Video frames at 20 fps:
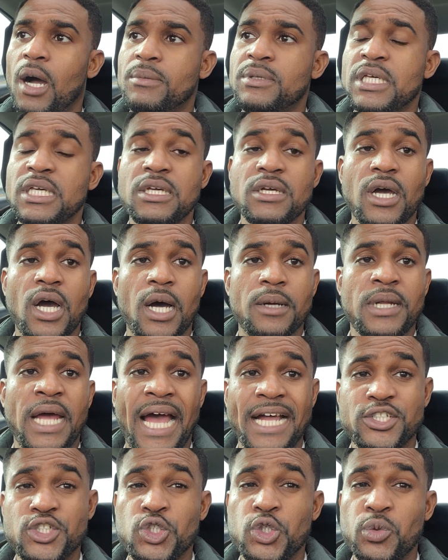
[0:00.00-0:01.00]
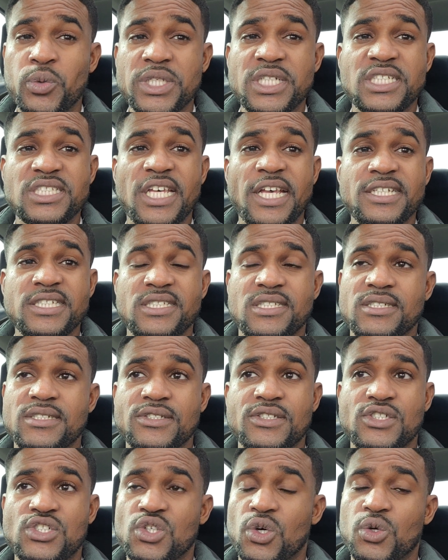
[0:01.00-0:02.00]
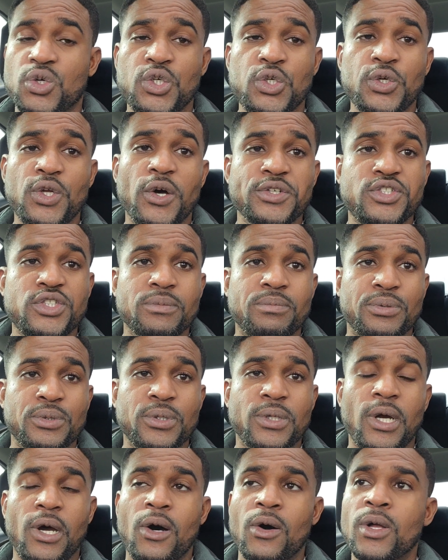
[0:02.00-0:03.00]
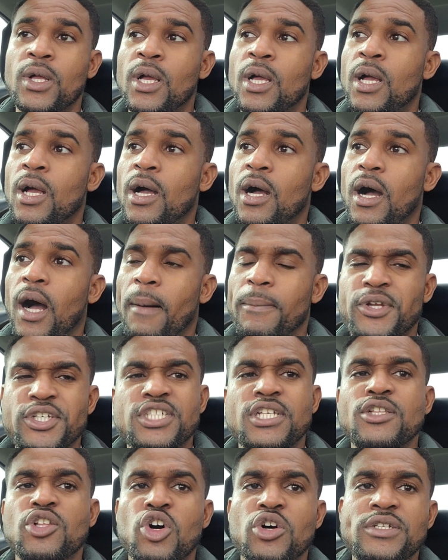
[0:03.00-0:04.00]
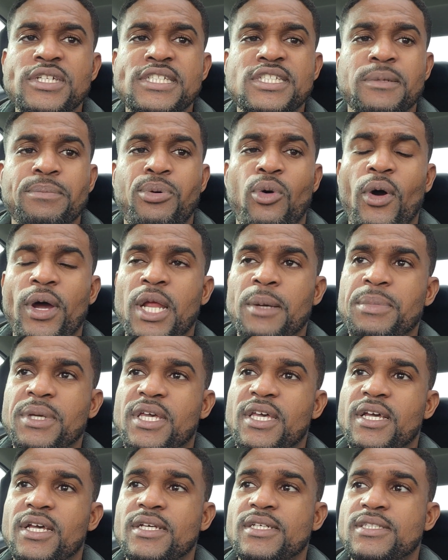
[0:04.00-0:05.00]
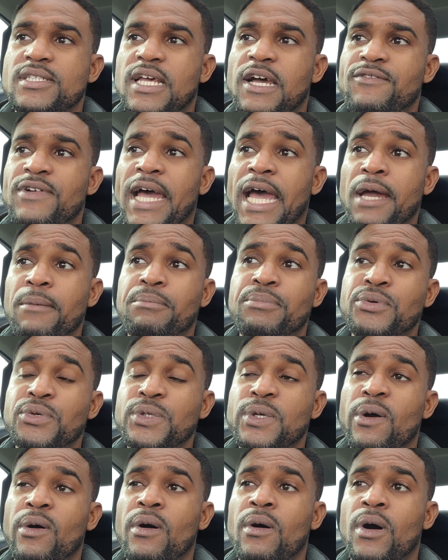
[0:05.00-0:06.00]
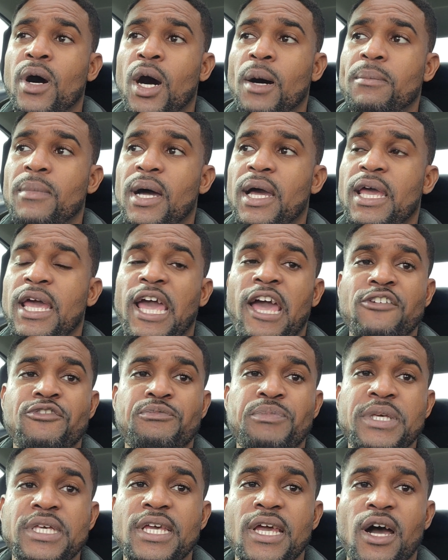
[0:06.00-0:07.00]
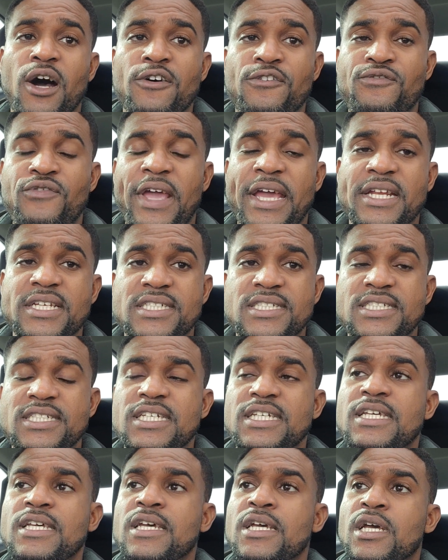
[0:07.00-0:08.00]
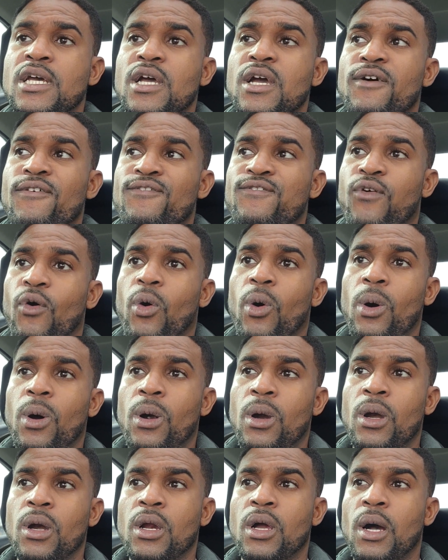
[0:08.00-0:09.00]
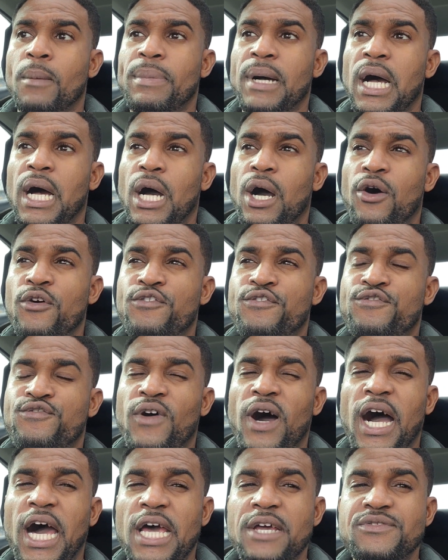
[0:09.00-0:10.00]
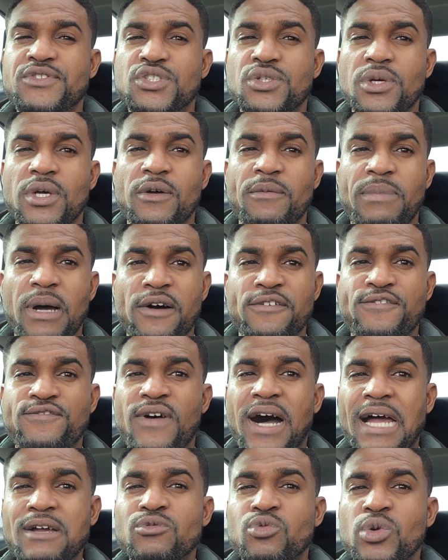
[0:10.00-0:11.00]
He had 2 assists, so kudos to Bruno. I'm just a little disappointed because I've had Bruno on my FPL fantasy for about 5